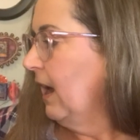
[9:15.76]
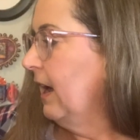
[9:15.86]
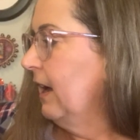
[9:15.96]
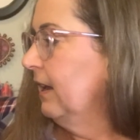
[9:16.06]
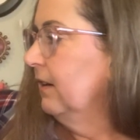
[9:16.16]

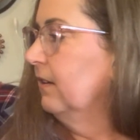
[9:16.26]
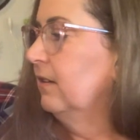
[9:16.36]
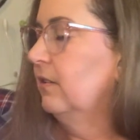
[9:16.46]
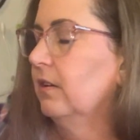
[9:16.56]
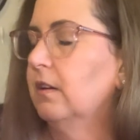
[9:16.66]
and
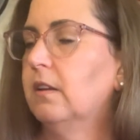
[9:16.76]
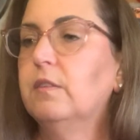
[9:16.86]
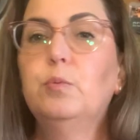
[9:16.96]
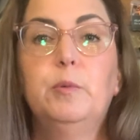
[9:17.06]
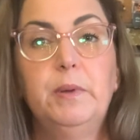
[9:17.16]

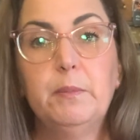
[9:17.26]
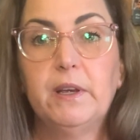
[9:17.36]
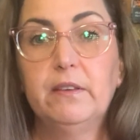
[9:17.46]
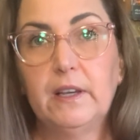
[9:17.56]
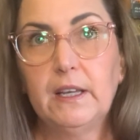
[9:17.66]
this would be my
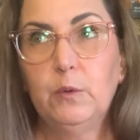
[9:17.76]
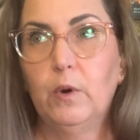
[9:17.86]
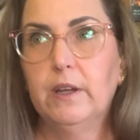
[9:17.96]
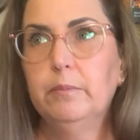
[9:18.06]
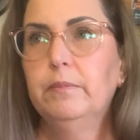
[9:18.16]
second
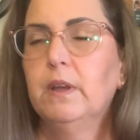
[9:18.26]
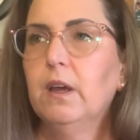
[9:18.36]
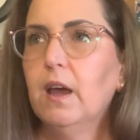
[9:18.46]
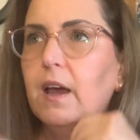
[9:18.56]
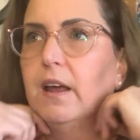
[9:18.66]
one,
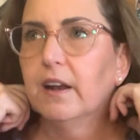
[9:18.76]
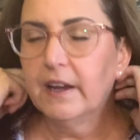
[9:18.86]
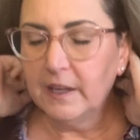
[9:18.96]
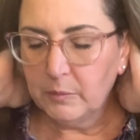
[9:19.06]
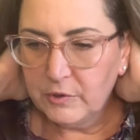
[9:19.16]
and I
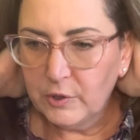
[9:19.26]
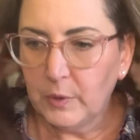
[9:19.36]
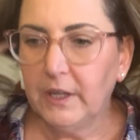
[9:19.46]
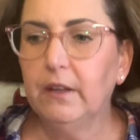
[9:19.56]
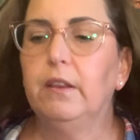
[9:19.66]
am
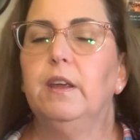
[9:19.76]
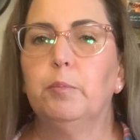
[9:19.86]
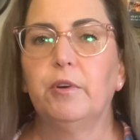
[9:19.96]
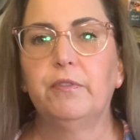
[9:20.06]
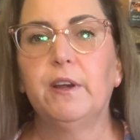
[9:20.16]
doing the
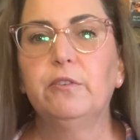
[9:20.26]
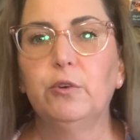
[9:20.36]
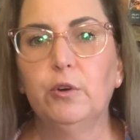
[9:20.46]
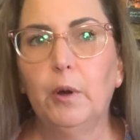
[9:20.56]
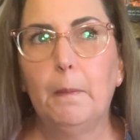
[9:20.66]

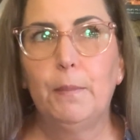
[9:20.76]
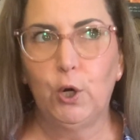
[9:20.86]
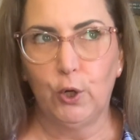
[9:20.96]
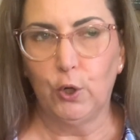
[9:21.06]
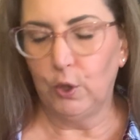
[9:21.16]
Professor
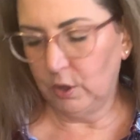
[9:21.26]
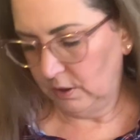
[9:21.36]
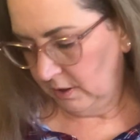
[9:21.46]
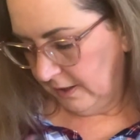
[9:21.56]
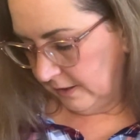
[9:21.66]
Pearl
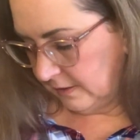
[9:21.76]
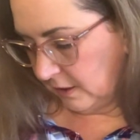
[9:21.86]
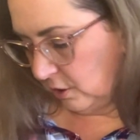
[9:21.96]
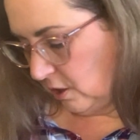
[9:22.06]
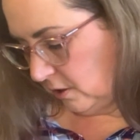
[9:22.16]
knit
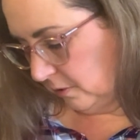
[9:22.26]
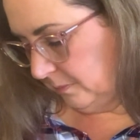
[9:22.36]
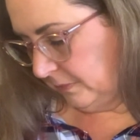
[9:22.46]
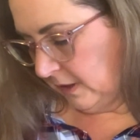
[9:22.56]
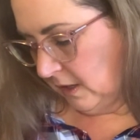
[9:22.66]
along.
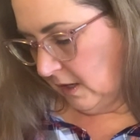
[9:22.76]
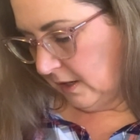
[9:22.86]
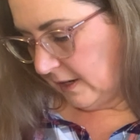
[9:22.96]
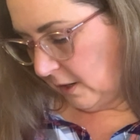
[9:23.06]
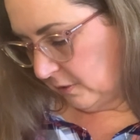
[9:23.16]

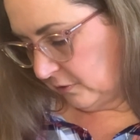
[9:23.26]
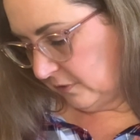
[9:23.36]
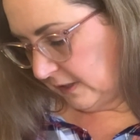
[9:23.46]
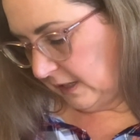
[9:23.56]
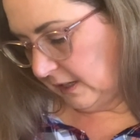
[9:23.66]
Now it's
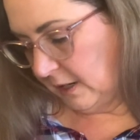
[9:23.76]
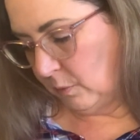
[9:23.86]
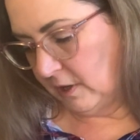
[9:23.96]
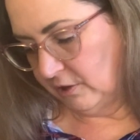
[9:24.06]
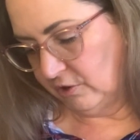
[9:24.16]
funny, I
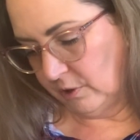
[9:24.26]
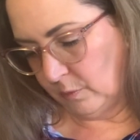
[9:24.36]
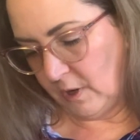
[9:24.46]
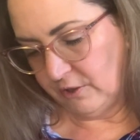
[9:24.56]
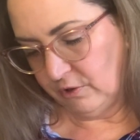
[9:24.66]
watch
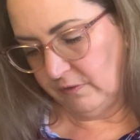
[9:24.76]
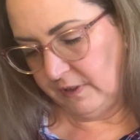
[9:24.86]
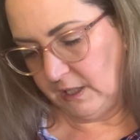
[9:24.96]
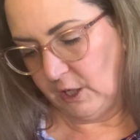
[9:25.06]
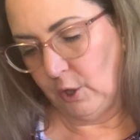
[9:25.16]
her
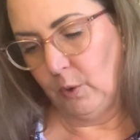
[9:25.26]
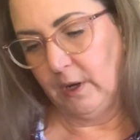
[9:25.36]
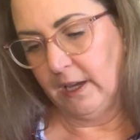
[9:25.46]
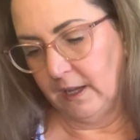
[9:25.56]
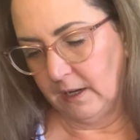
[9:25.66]
video,
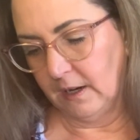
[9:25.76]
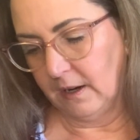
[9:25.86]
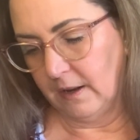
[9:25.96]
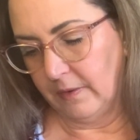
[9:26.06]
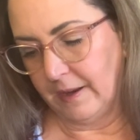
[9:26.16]
and
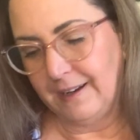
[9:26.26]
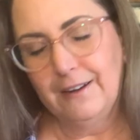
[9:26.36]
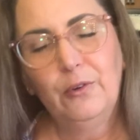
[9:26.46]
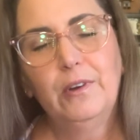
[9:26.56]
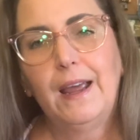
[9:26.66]
I
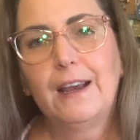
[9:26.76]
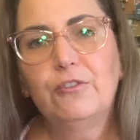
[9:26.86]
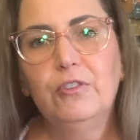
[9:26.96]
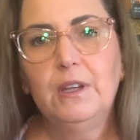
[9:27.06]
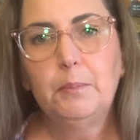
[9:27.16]
don't
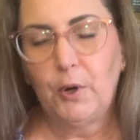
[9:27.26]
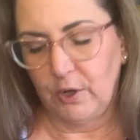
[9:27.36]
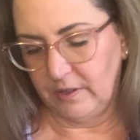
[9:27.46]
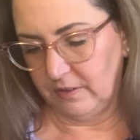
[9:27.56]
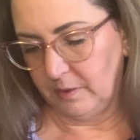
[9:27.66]
actually
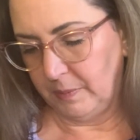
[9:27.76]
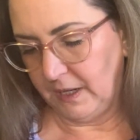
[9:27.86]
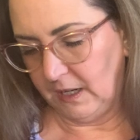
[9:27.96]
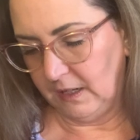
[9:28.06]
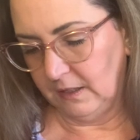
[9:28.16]

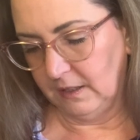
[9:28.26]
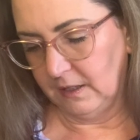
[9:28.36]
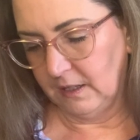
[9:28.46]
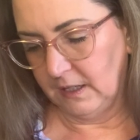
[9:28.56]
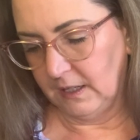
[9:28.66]
participate
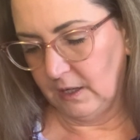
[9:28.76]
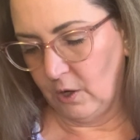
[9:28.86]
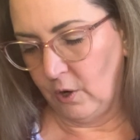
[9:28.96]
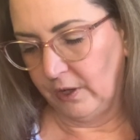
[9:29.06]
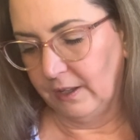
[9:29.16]

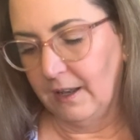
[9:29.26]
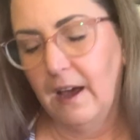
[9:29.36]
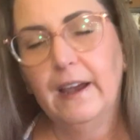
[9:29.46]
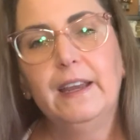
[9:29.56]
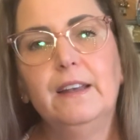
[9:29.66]

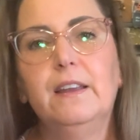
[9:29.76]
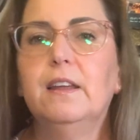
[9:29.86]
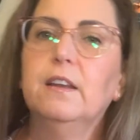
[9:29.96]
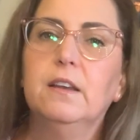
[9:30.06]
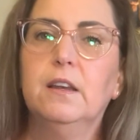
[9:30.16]
online
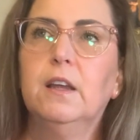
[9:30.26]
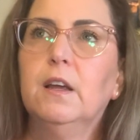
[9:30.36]
in